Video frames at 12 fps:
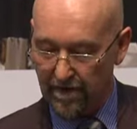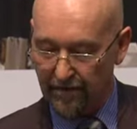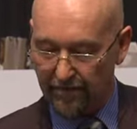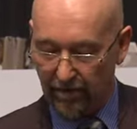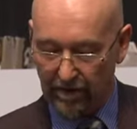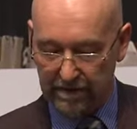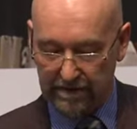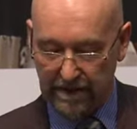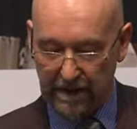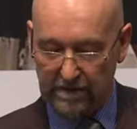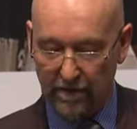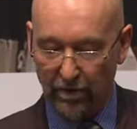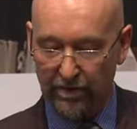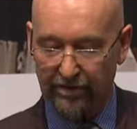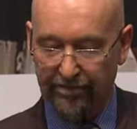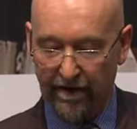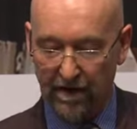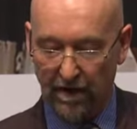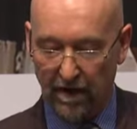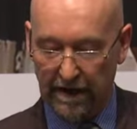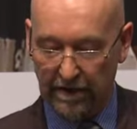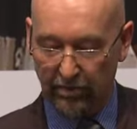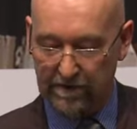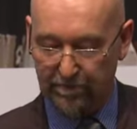Volunteers are on the front line
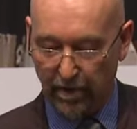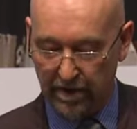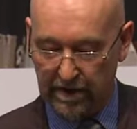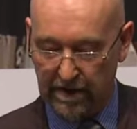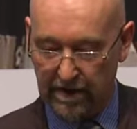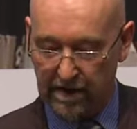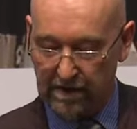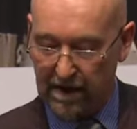in responding in the